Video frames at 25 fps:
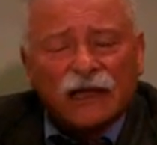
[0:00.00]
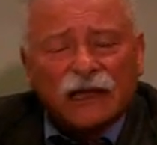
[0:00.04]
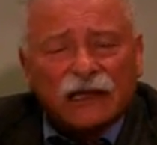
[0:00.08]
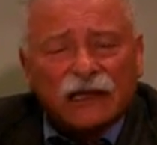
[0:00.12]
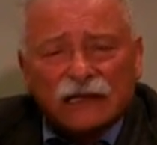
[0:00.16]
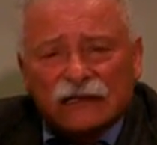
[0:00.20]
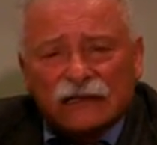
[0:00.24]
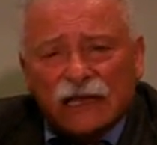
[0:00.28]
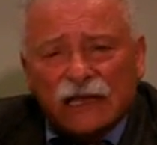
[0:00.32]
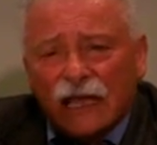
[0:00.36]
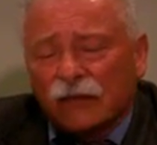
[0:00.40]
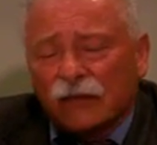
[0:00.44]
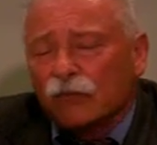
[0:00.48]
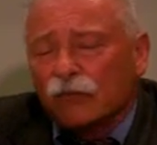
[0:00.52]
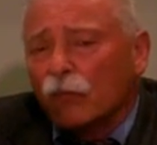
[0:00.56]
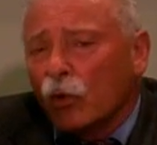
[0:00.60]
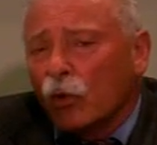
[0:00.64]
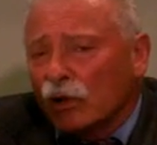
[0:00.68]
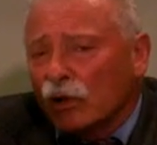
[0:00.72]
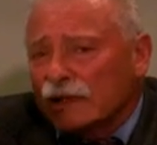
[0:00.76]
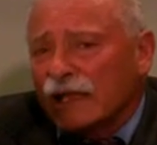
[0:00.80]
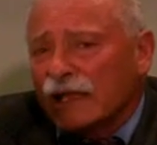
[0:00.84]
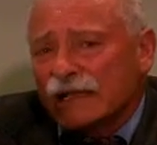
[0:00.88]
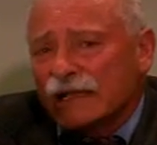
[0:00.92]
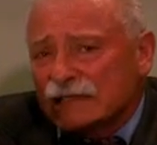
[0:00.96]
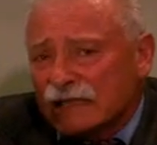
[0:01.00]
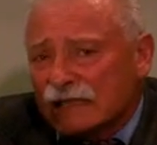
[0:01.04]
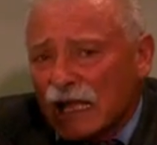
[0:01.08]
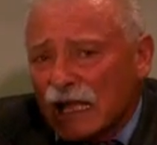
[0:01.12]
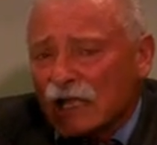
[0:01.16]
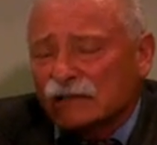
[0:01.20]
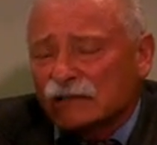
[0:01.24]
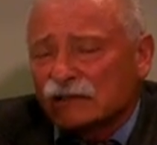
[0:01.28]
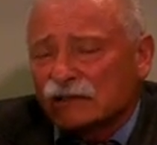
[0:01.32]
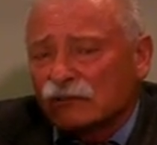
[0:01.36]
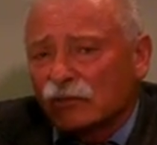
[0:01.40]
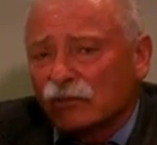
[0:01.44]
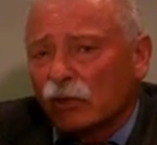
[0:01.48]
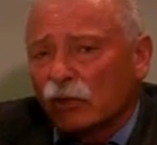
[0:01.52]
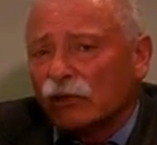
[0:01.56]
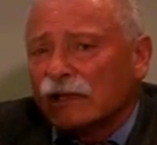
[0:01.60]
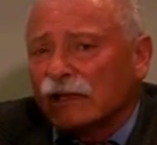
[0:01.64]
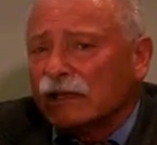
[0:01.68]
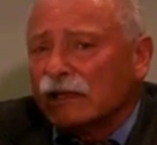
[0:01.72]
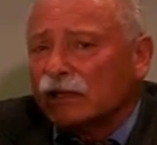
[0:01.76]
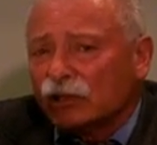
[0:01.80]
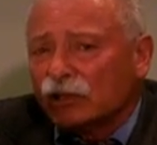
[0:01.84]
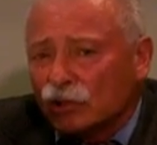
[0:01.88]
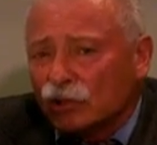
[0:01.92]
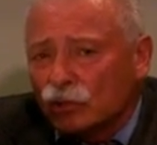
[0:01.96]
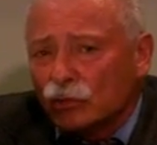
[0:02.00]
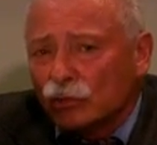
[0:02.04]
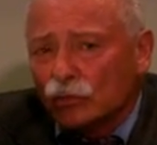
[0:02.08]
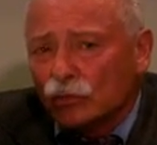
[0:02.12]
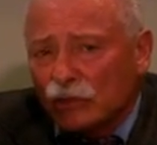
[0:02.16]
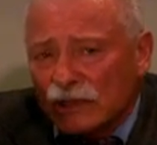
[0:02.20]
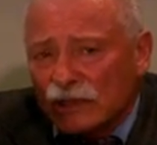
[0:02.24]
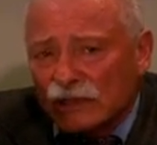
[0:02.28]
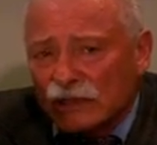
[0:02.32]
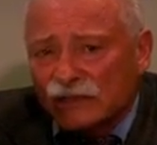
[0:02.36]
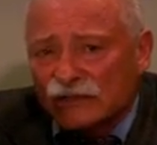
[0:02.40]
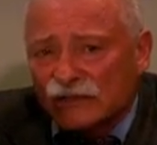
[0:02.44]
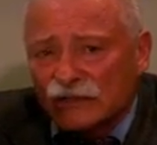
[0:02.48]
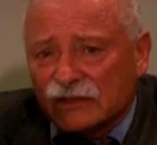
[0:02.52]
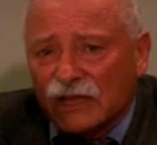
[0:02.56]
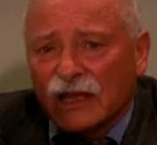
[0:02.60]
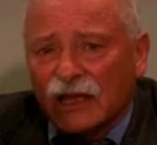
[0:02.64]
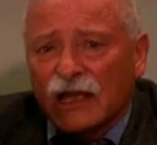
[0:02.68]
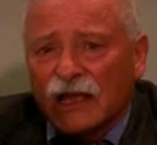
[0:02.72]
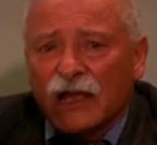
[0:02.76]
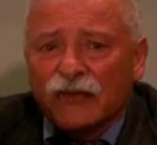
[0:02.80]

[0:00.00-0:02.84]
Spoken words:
can take more testosterone in 2 weeks